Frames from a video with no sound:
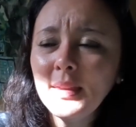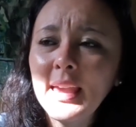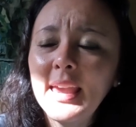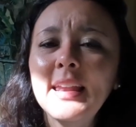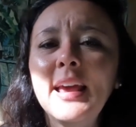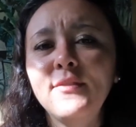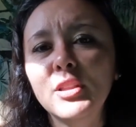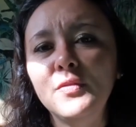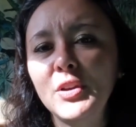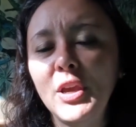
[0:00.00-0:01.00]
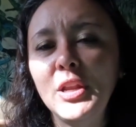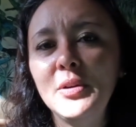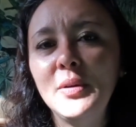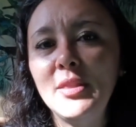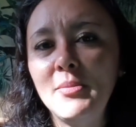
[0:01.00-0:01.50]
and having the
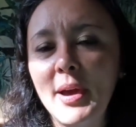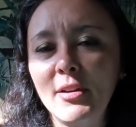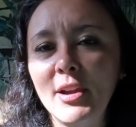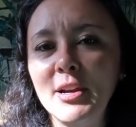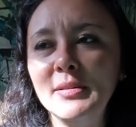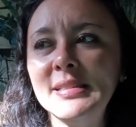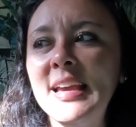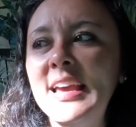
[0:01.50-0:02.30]
volcano in the background.